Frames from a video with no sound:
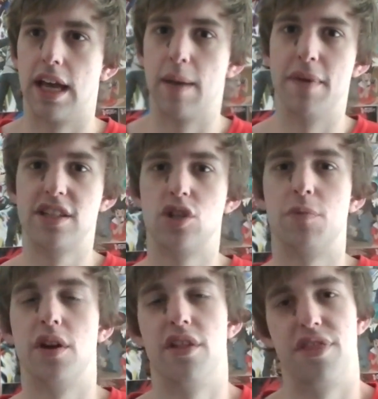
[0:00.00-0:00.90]
it makes your
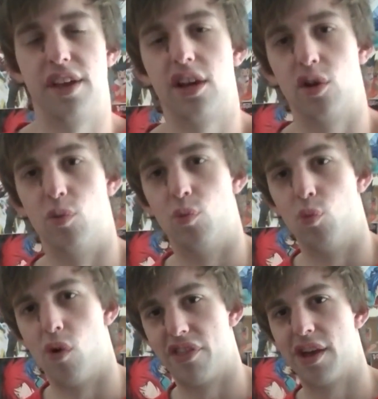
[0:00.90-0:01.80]
opponent think
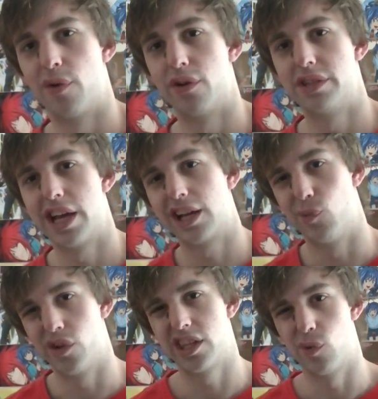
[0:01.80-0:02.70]
on what they want to attack
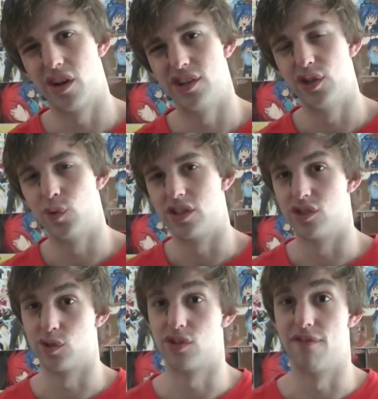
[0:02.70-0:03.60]
and what they want to do, which
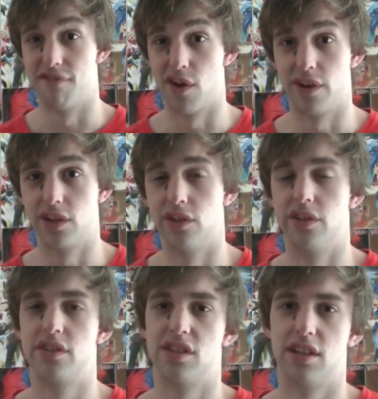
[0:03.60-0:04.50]
is also very
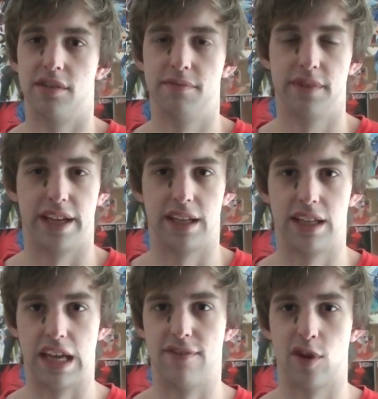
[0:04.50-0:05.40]
good to like
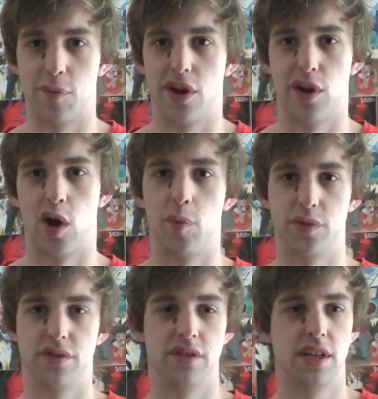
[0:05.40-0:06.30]
give your opponent
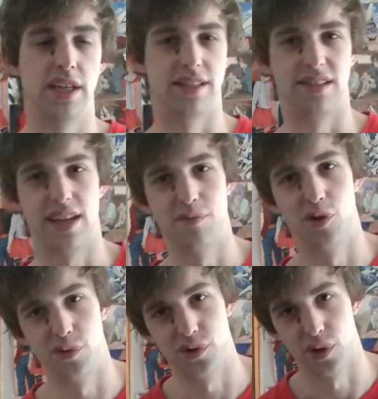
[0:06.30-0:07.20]
options. It's the same
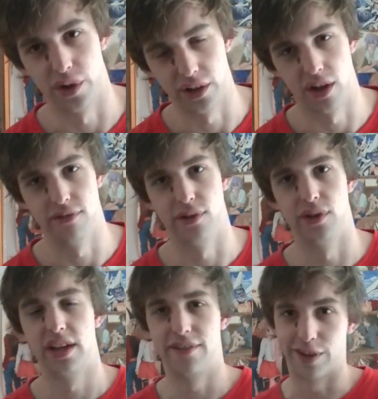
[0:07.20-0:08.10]
rule with Trigonic
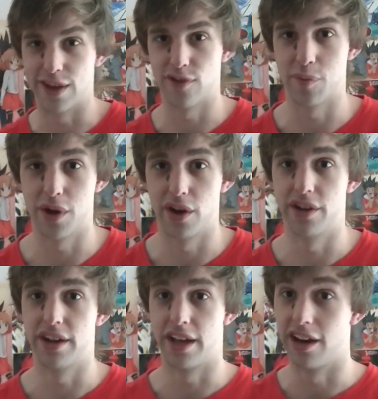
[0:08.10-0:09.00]
Overlord. If you give your
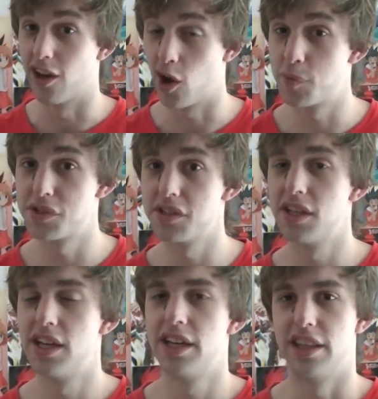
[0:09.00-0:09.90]
opponent an option,
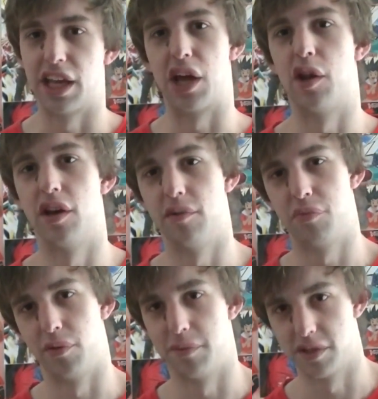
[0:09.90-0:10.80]
they're going to
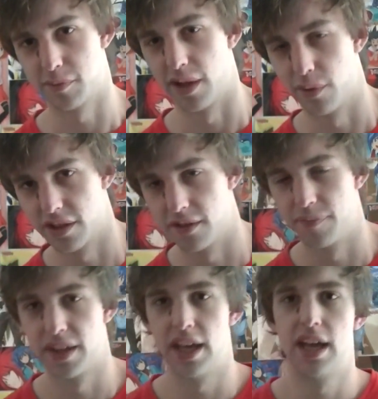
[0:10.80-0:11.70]
probably misplay with it.
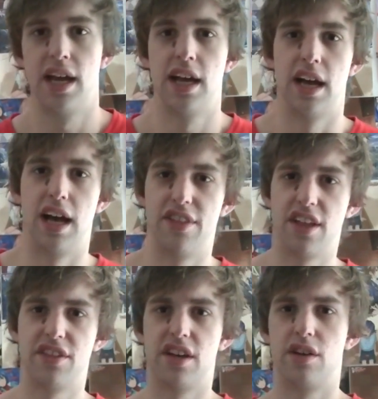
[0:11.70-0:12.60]
Uh, the
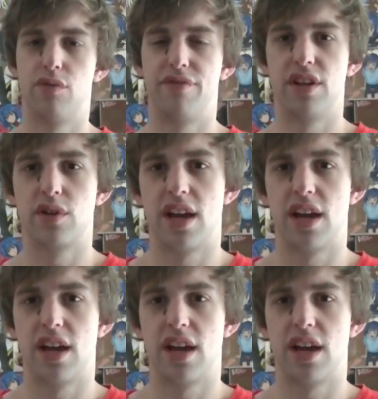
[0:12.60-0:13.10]
other revealed